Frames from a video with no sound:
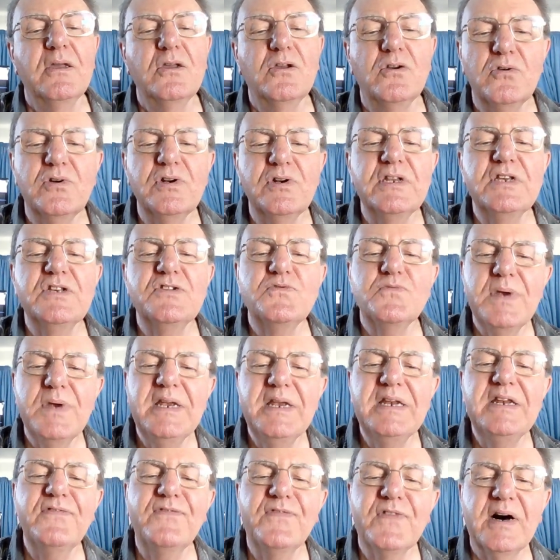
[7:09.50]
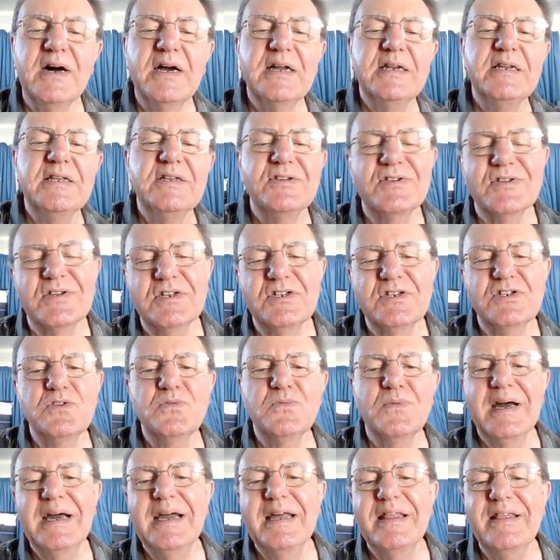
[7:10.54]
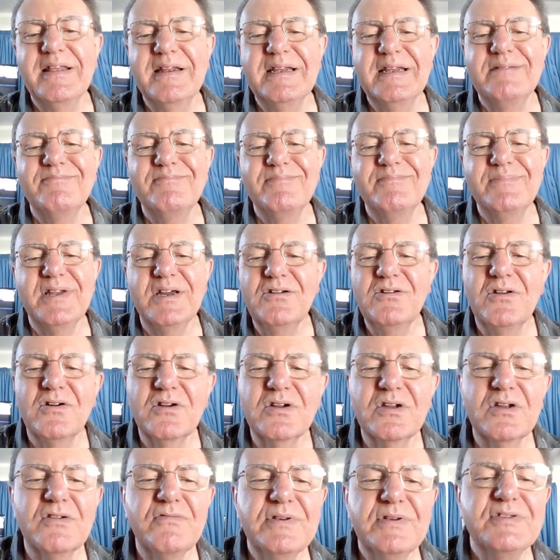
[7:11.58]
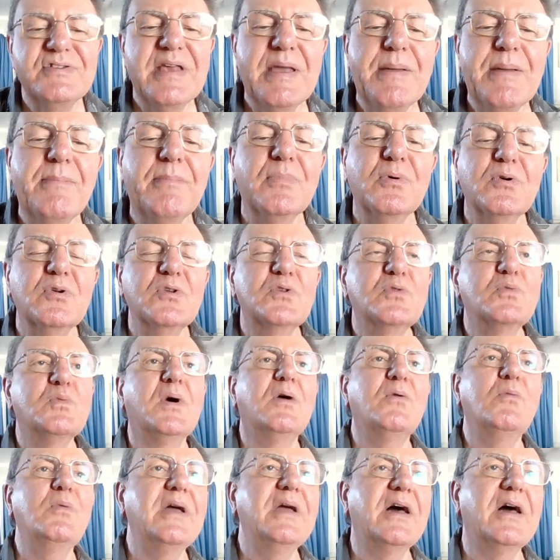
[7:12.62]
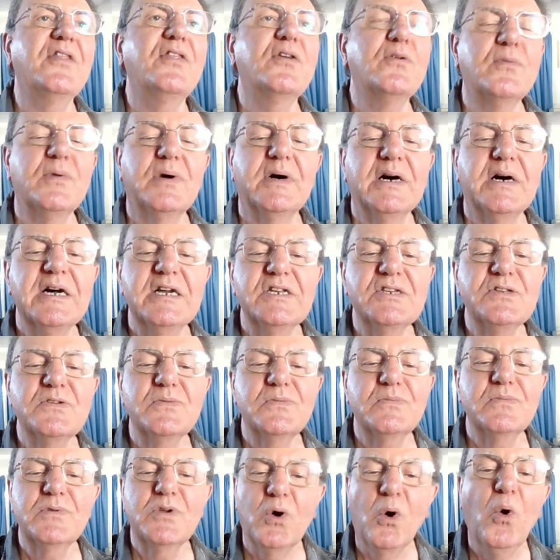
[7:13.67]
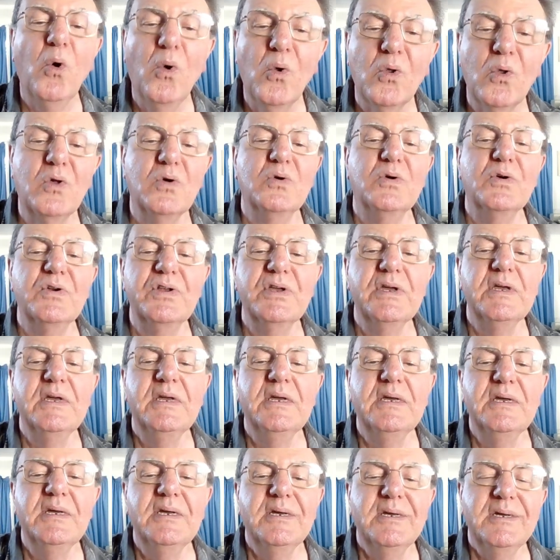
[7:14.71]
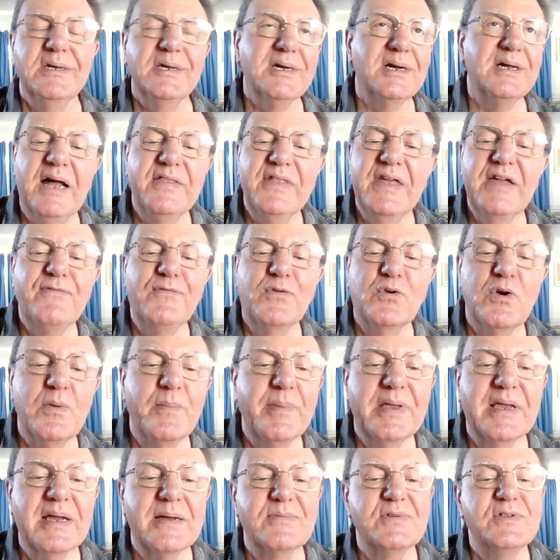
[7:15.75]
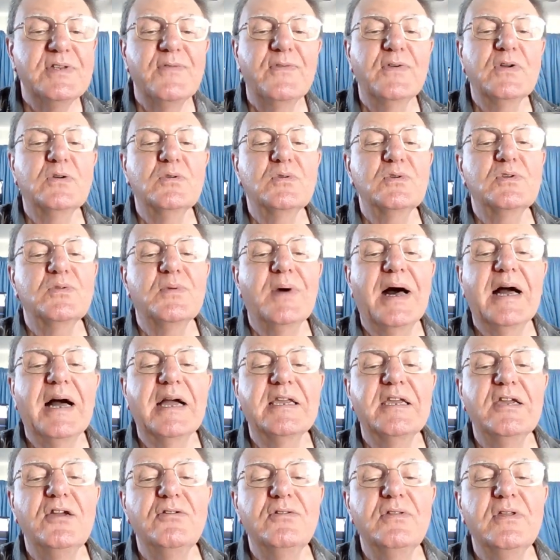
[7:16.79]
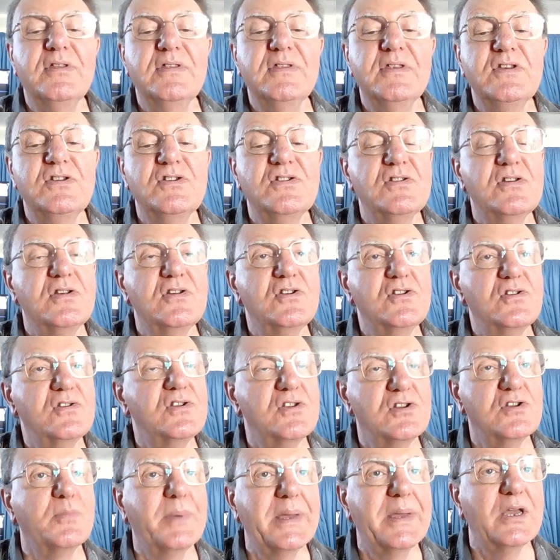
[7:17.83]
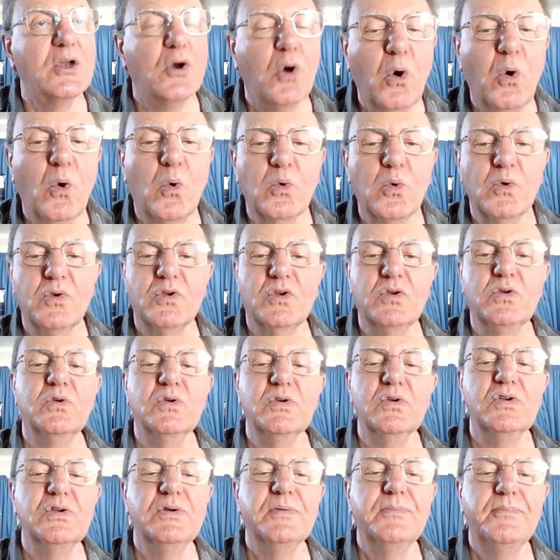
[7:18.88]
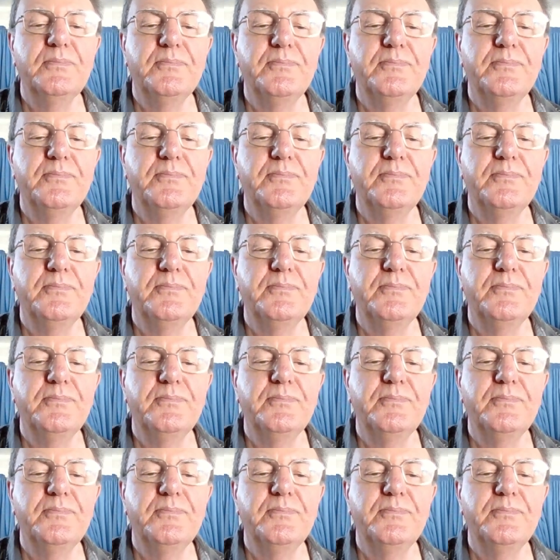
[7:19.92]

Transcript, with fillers: Good is redefined in such a way that it no longer resembles what we otherwise call good, and therefore it becomes difficult to argue that this should still be called good.